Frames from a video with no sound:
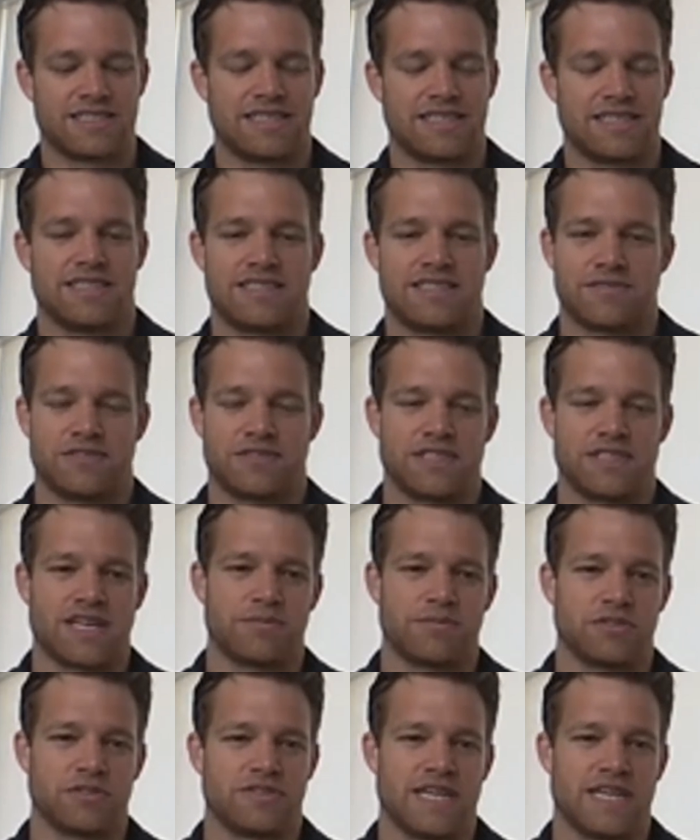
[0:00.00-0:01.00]
these different
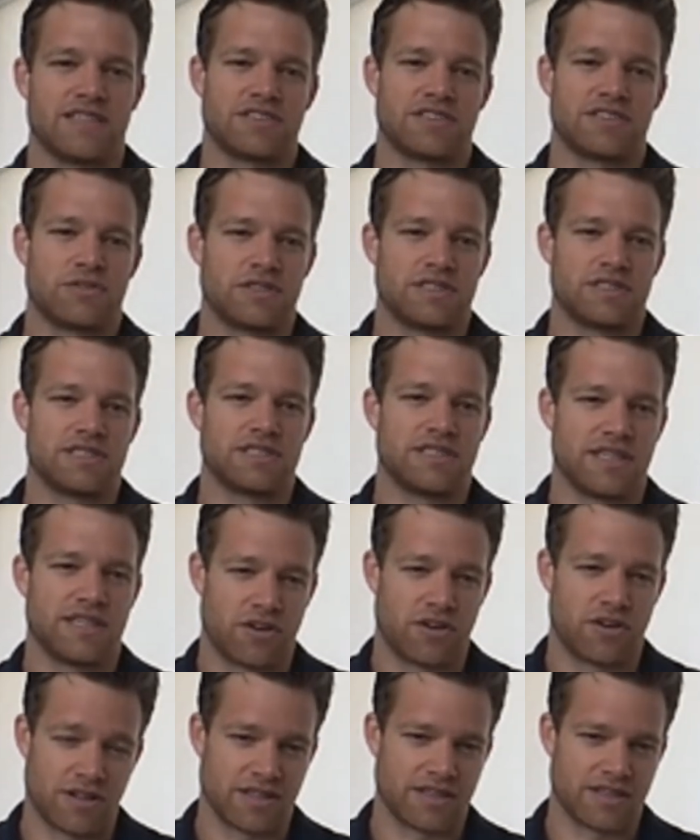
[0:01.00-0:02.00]
types of data sources that
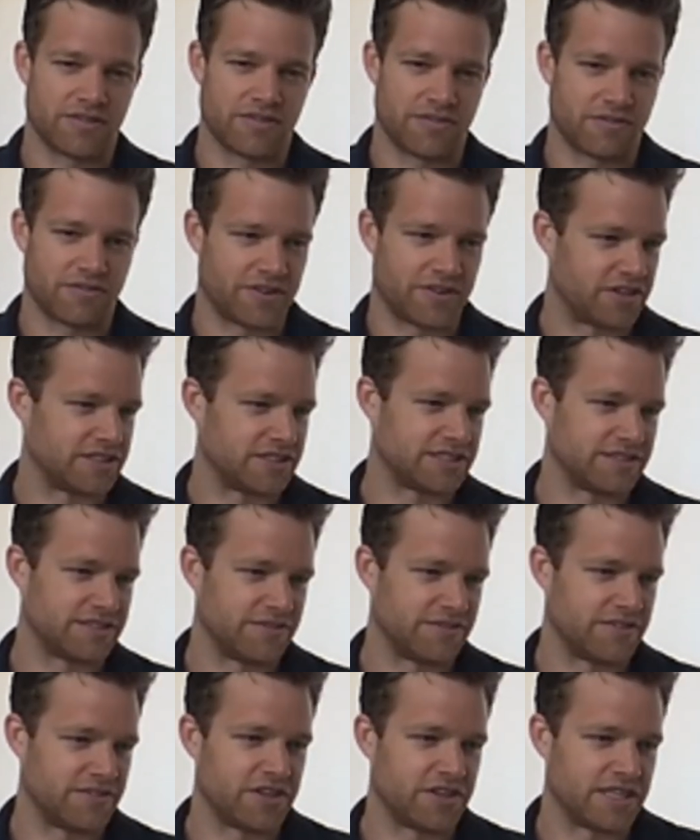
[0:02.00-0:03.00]
all have various
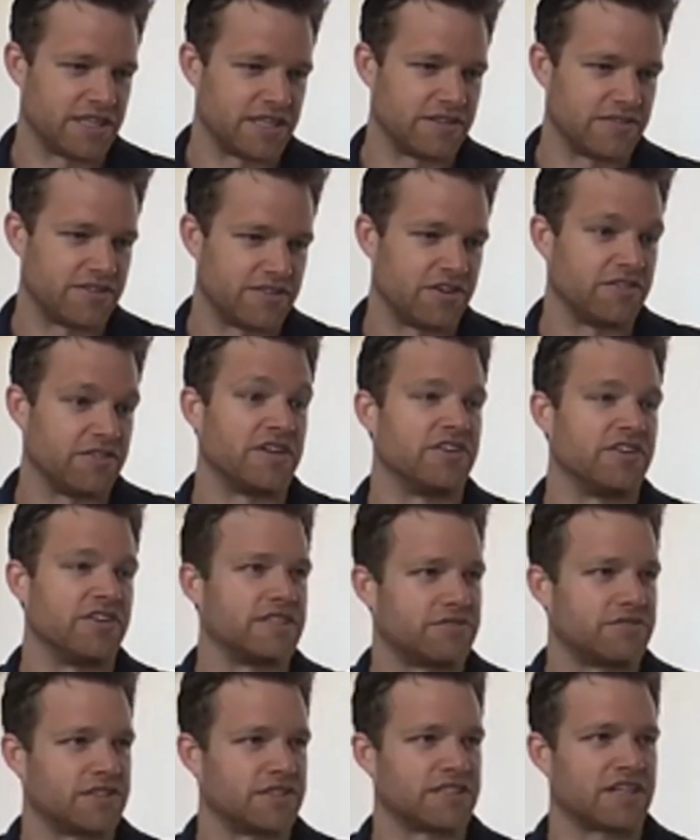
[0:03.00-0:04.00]
very very very
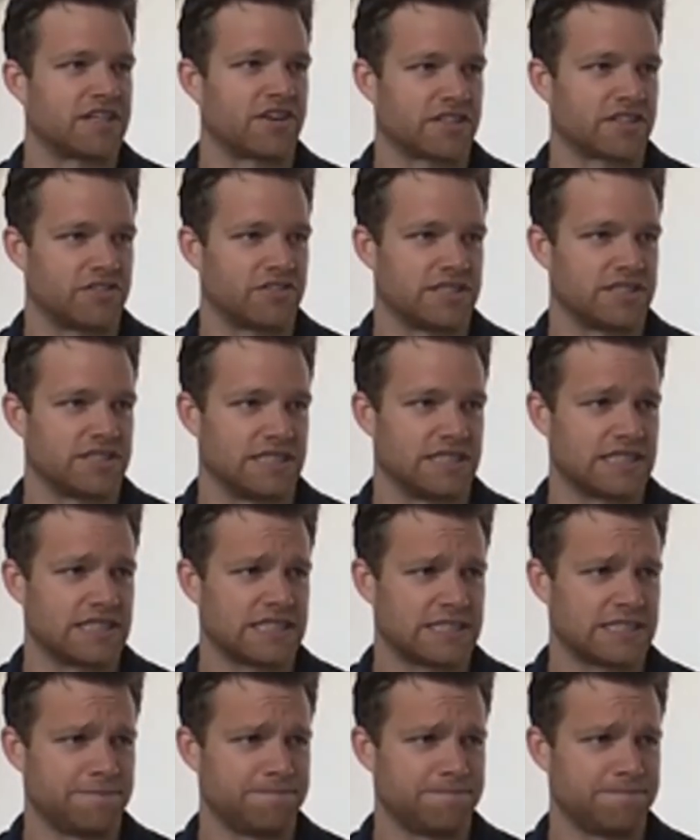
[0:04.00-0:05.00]
different
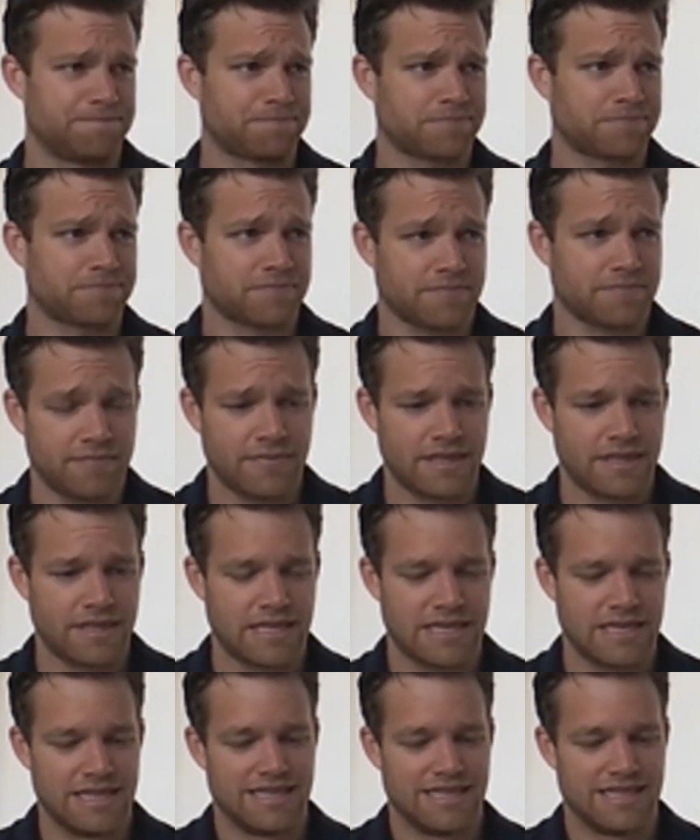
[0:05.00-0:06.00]
characteristics.
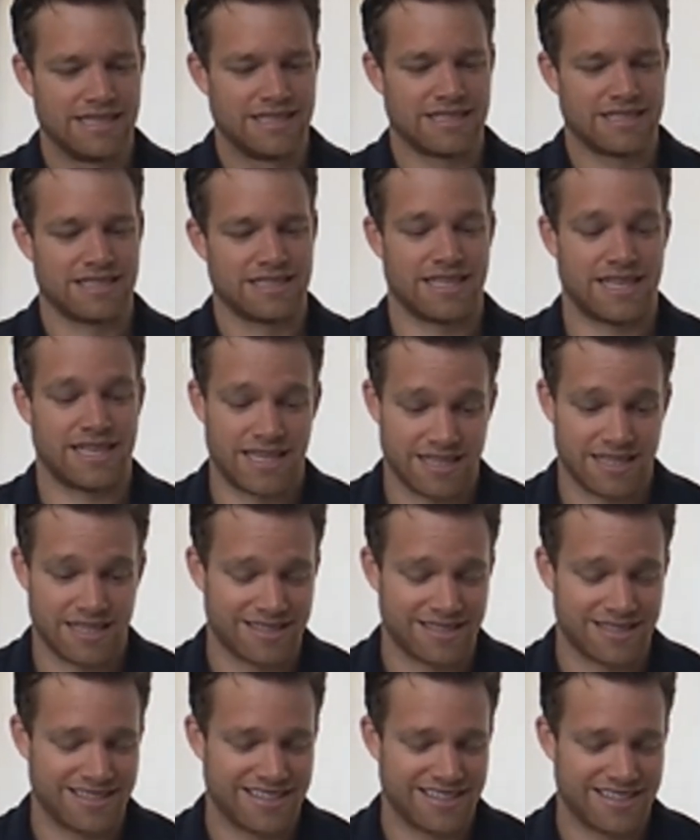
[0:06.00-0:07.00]

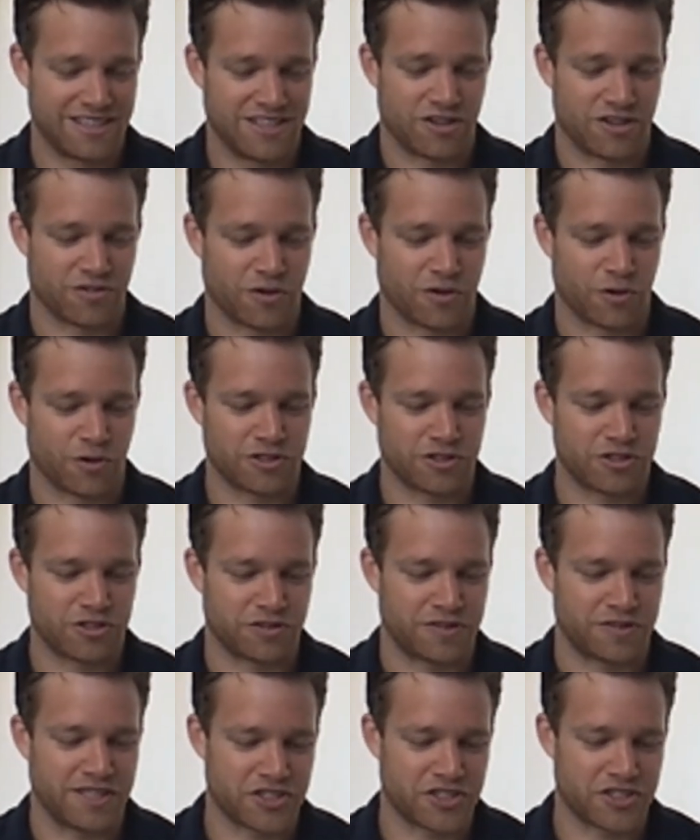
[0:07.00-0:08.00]
Then, of course, your
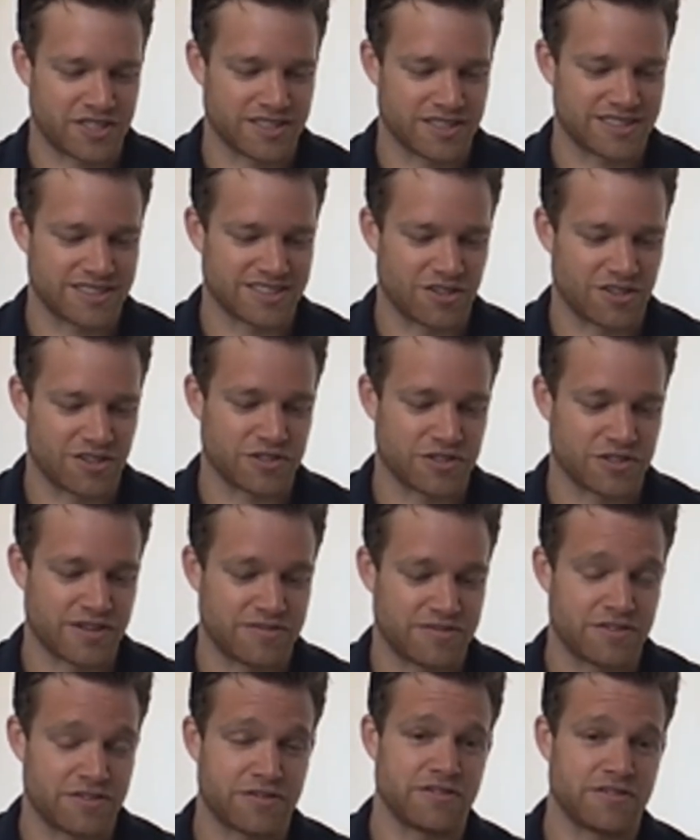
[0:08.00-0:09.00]
features also have
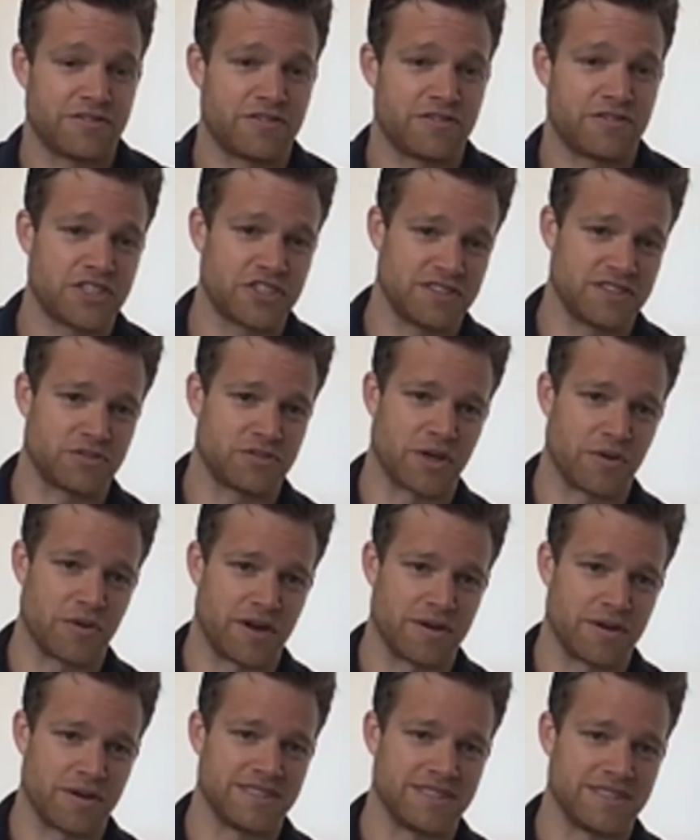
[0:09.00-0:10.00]
different freshness
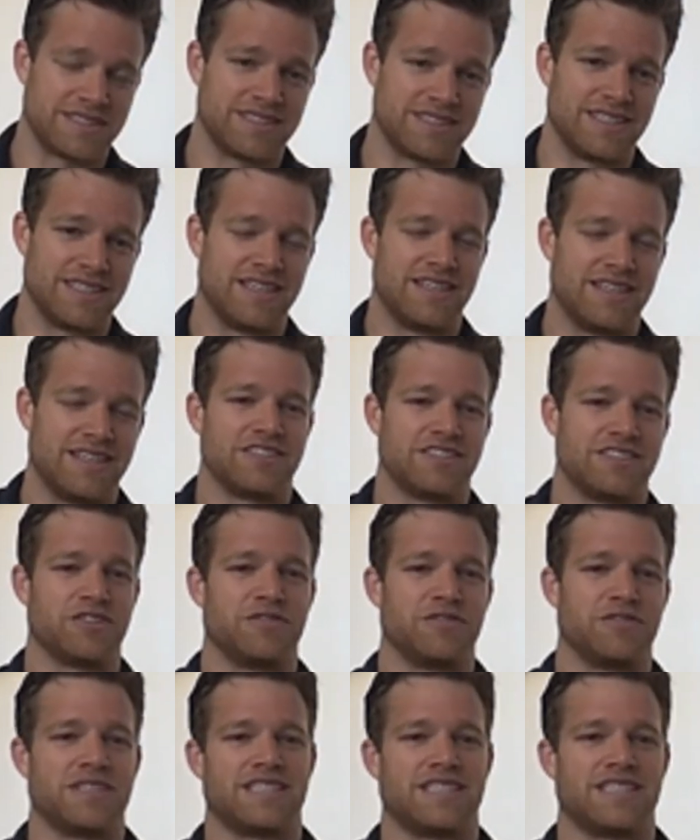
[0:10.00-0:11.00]
requirements. So
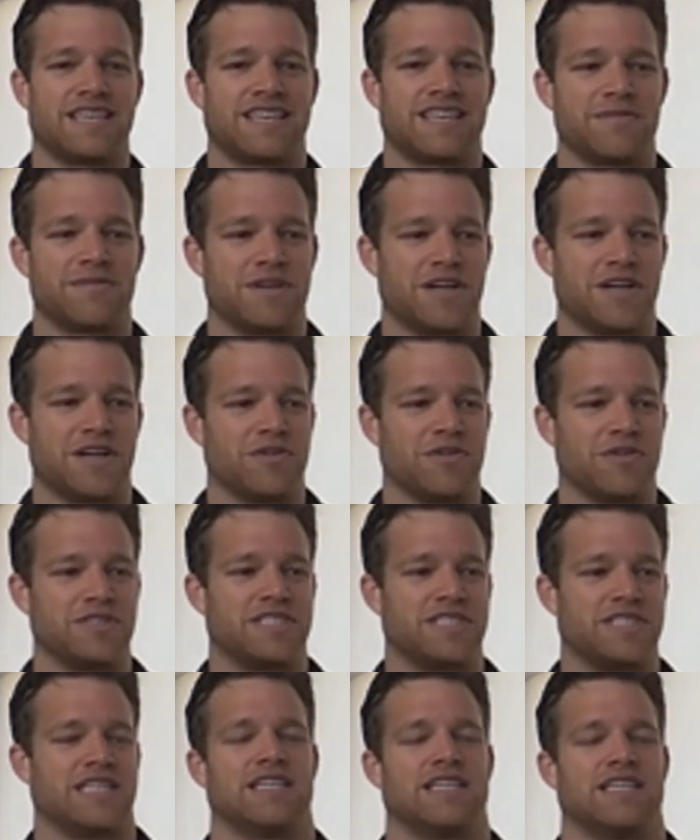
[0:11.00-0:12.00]
if you think
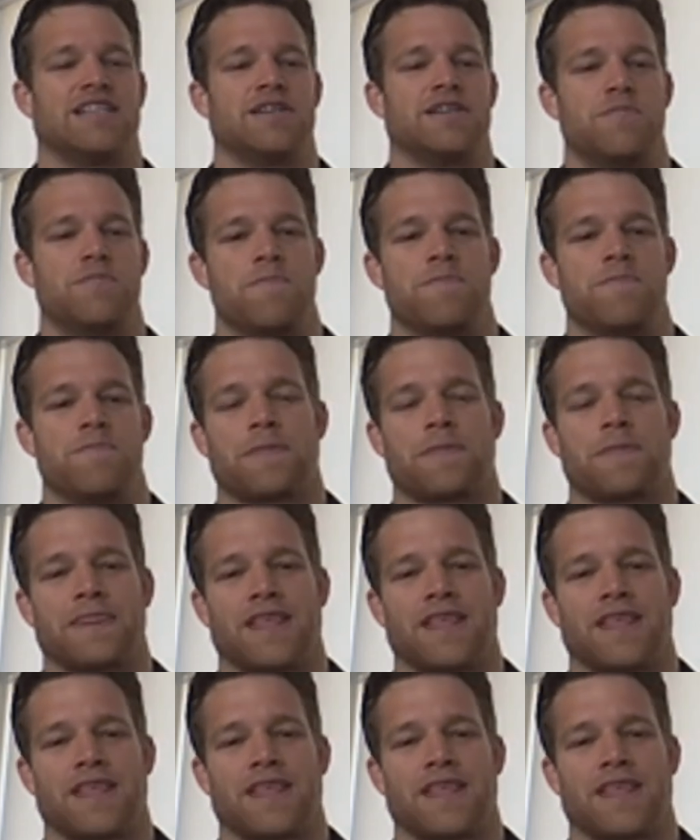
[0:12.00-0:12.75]
about um,